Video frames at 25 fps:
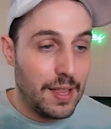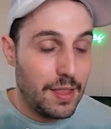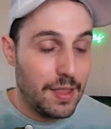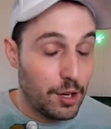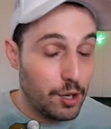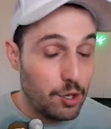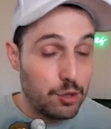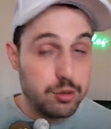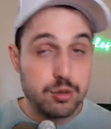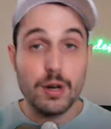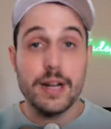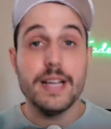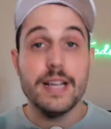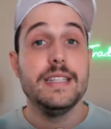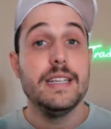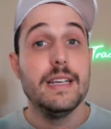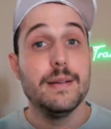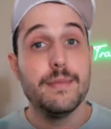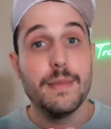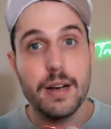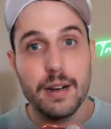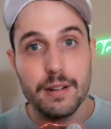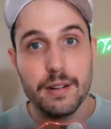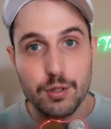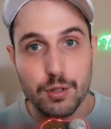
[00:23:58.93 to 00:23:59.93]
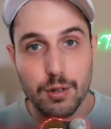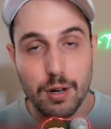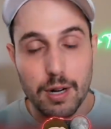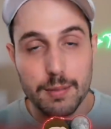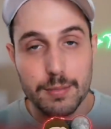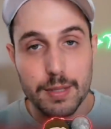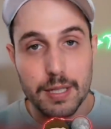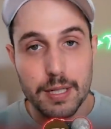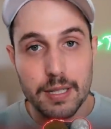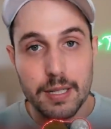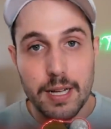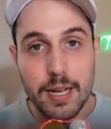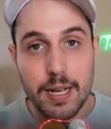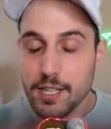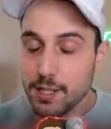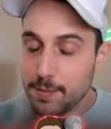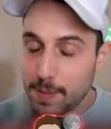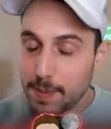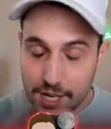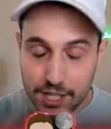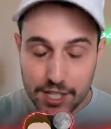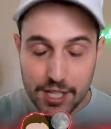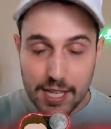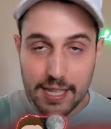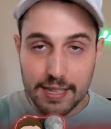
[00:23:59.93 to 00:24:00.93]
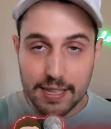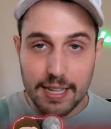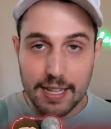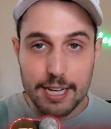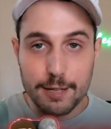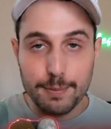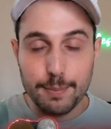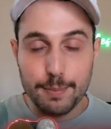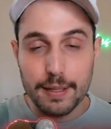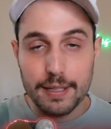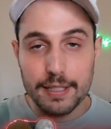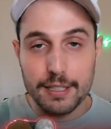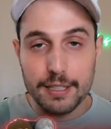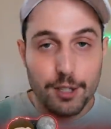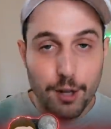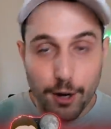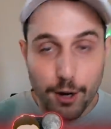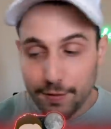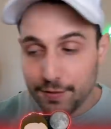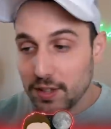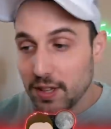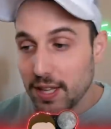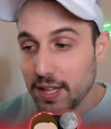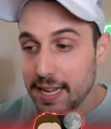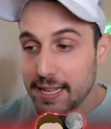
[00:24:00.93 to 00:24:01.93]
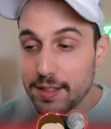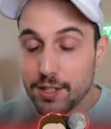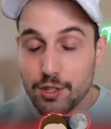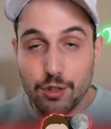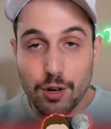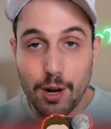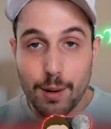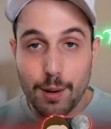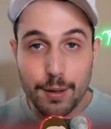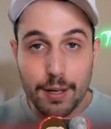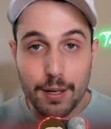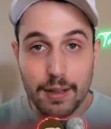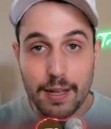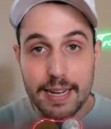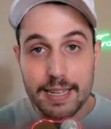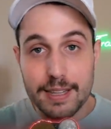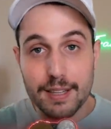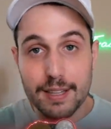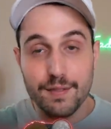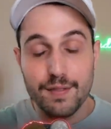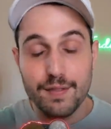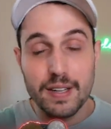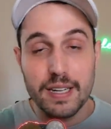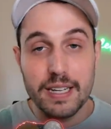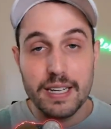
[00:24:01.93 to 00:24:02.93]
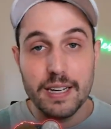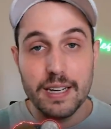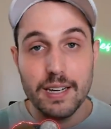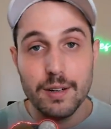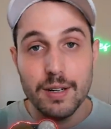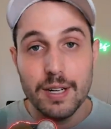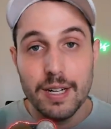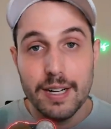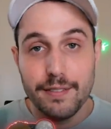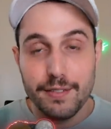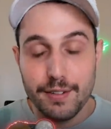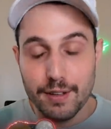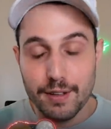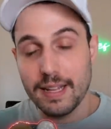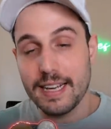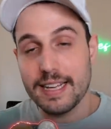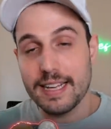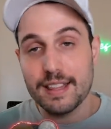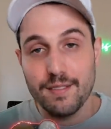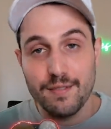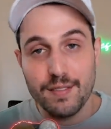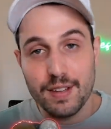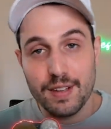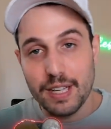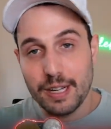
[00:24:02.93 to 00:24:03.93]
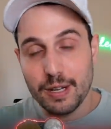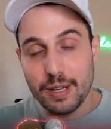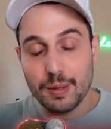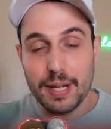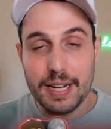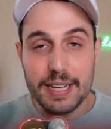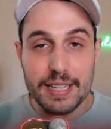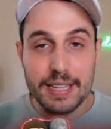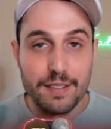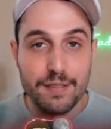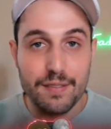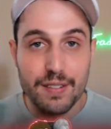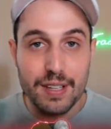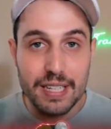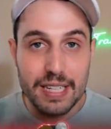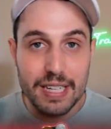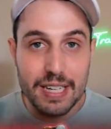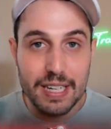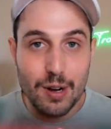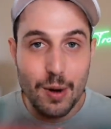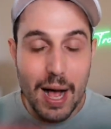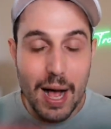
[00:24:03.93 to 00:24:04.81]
the crazy amount of drama, smash that like button. You don't have to like the drama to like the video. If you like the video, like the video.